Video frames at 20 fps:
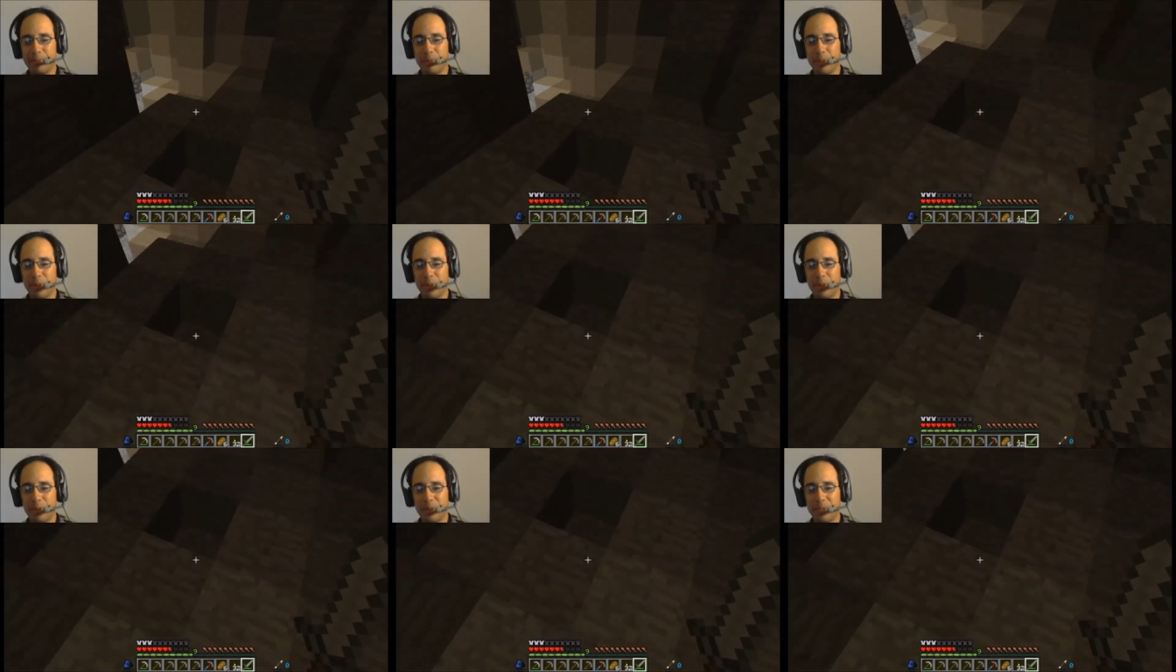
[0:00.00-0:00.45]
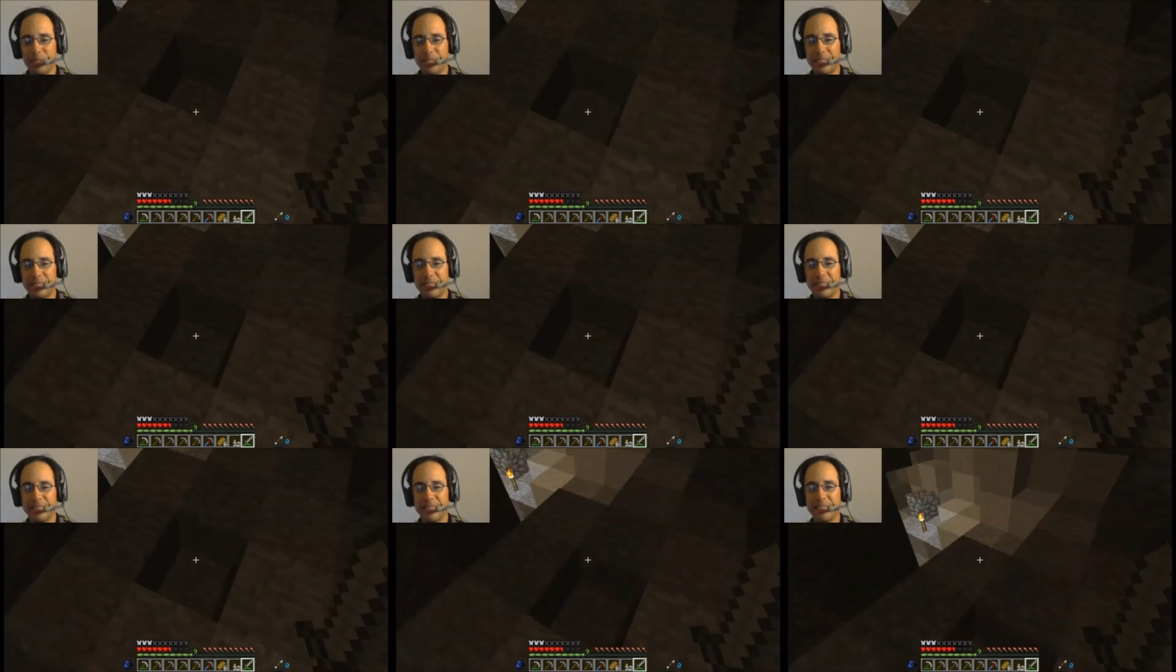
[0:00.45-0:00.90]
Wait, did he blow a
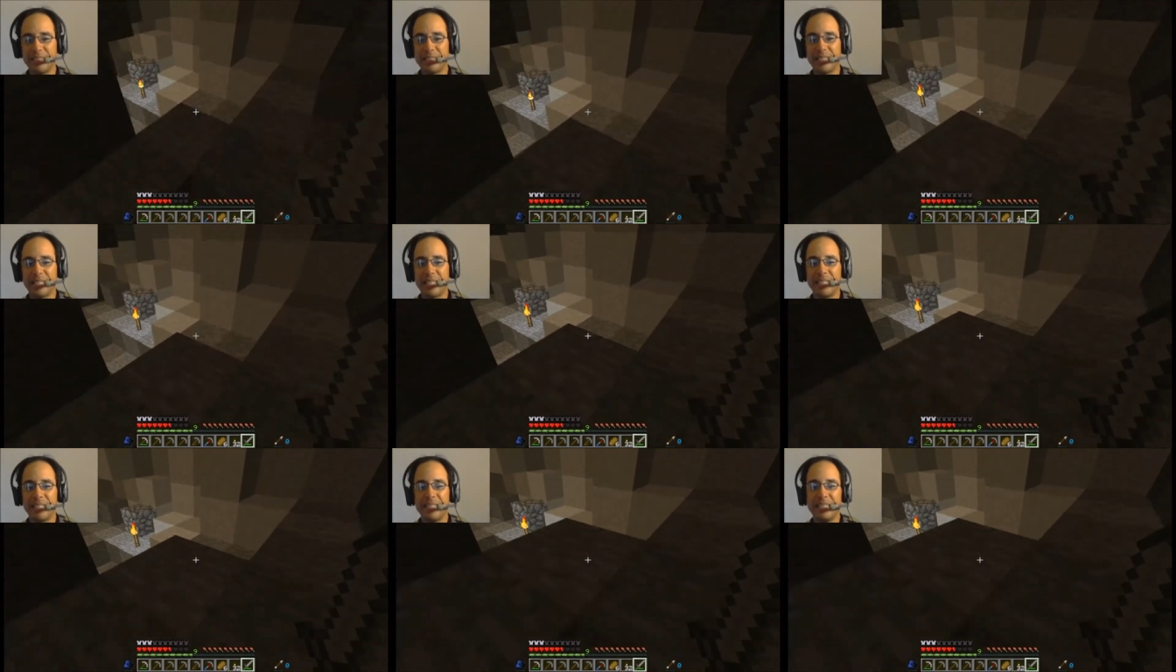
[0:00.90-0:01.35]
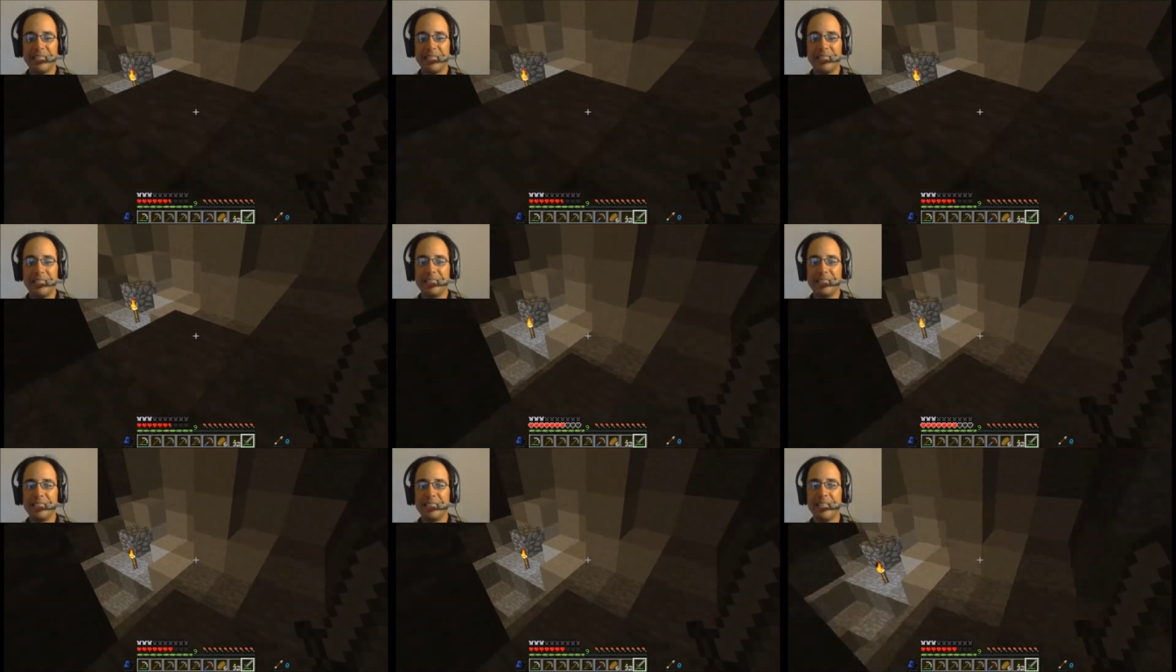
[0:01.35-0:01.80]
hole in there? No, okay.
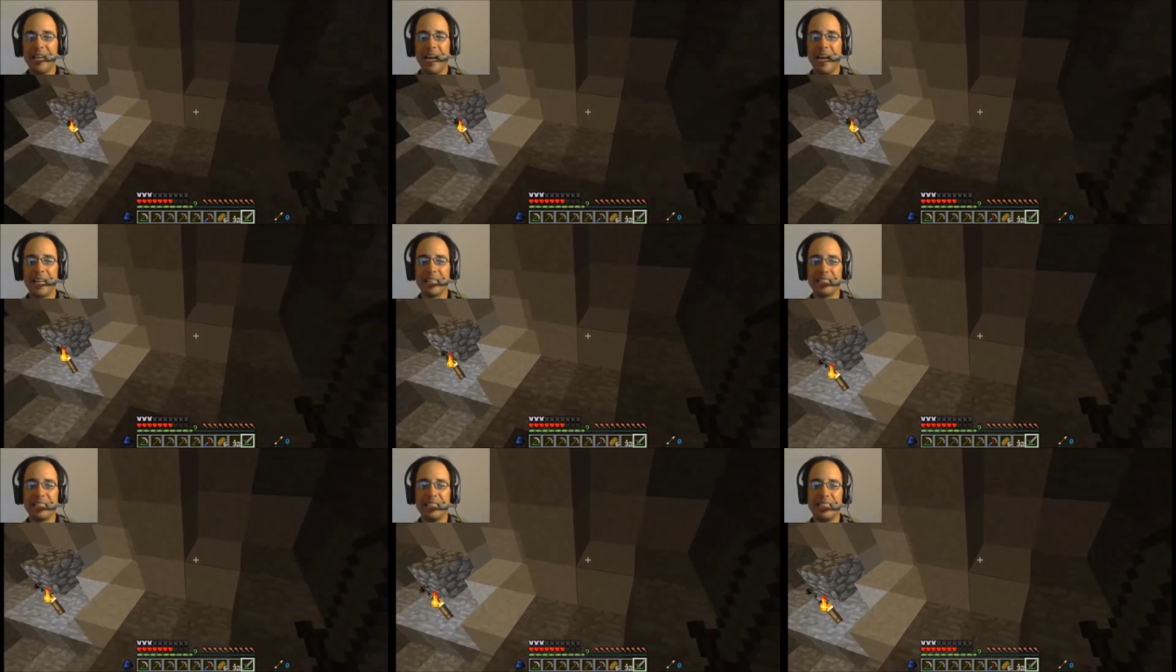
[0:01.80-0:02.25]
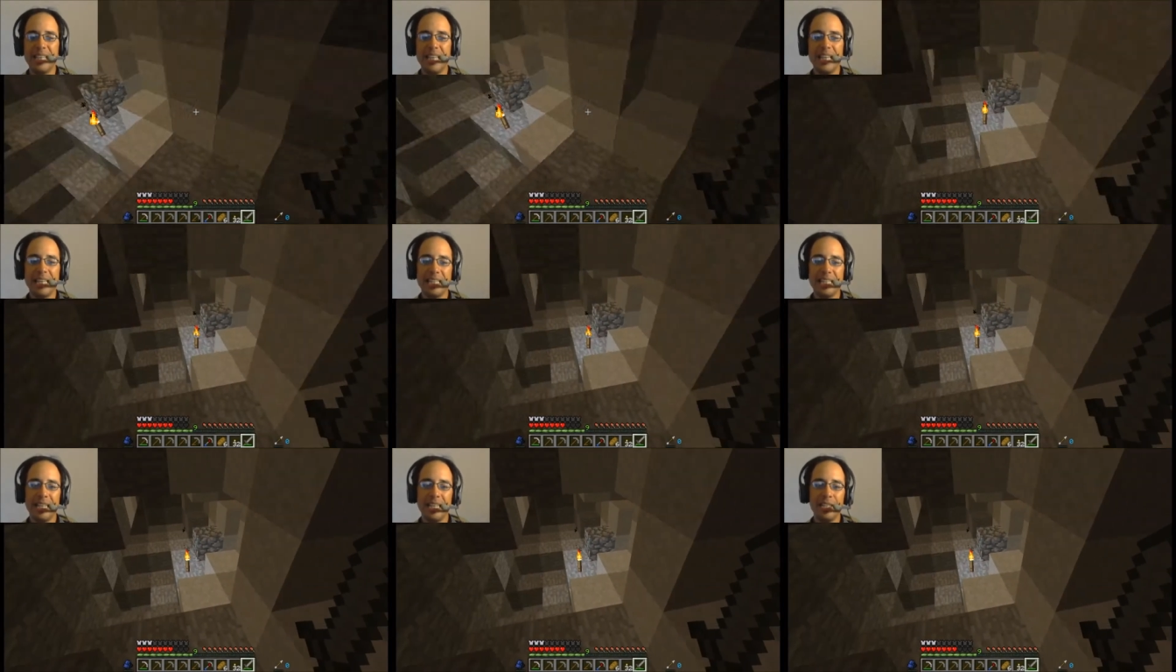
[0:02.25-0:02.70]

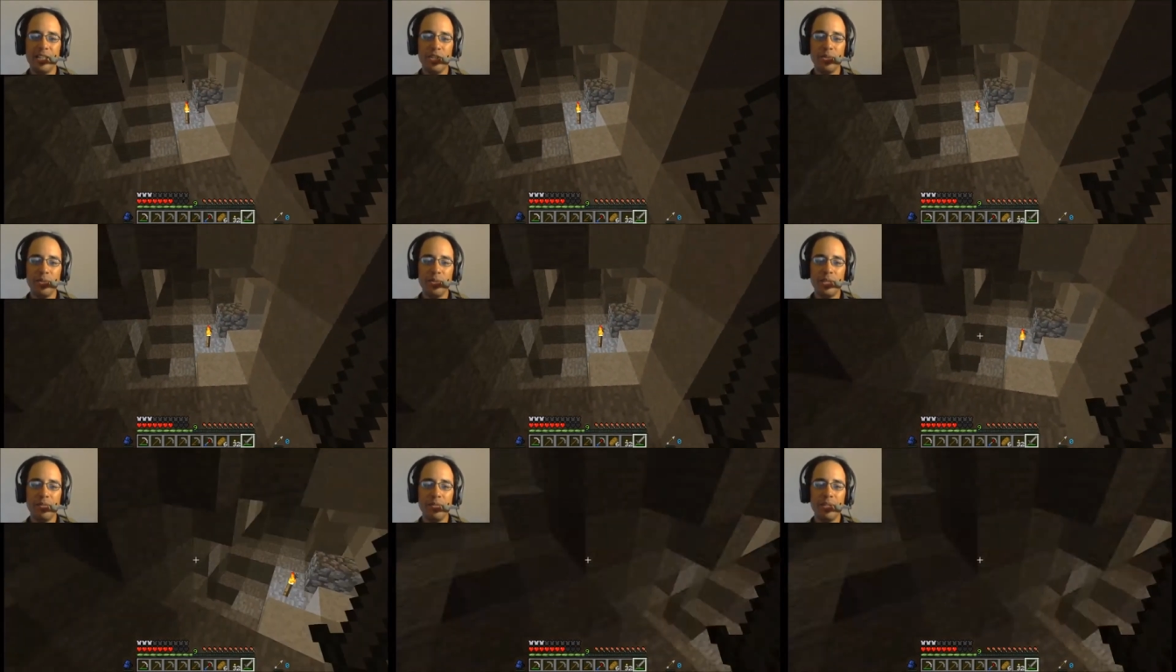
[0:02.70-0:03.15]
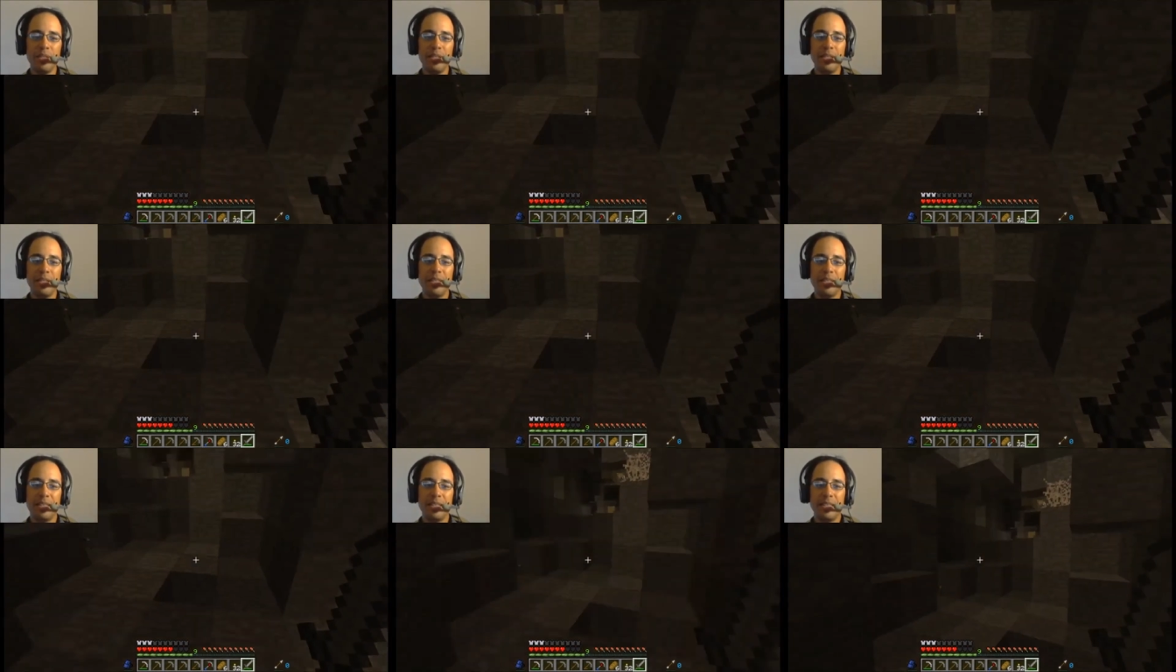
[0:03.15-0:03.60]
Gosh dang it. How did you
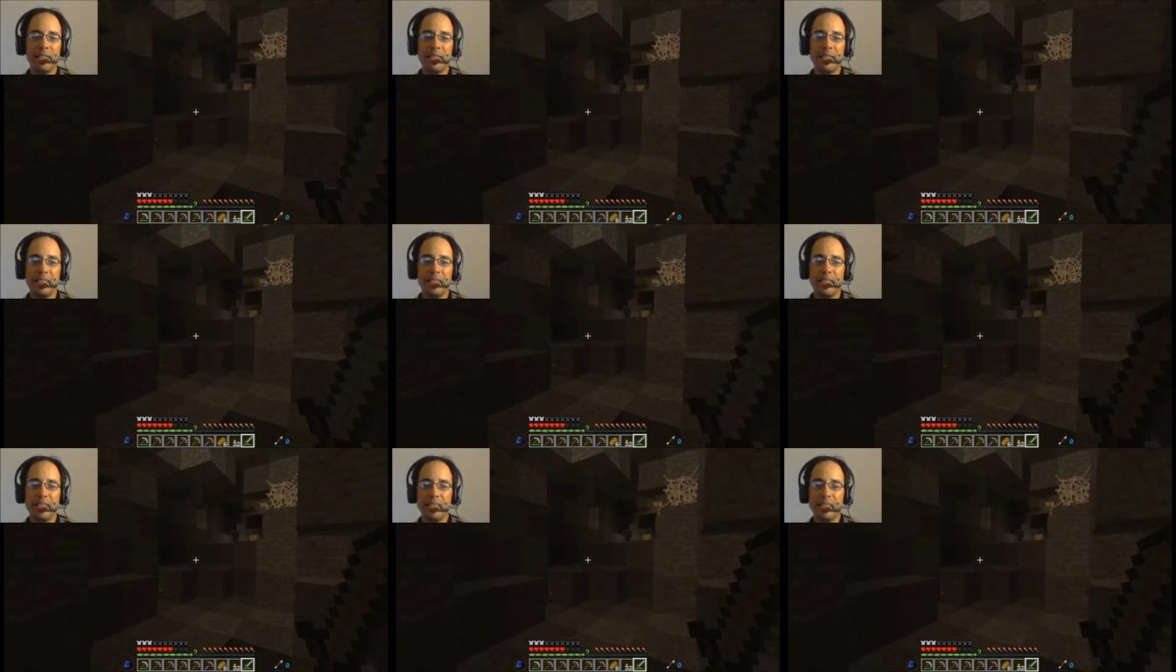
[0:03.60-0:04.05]
even.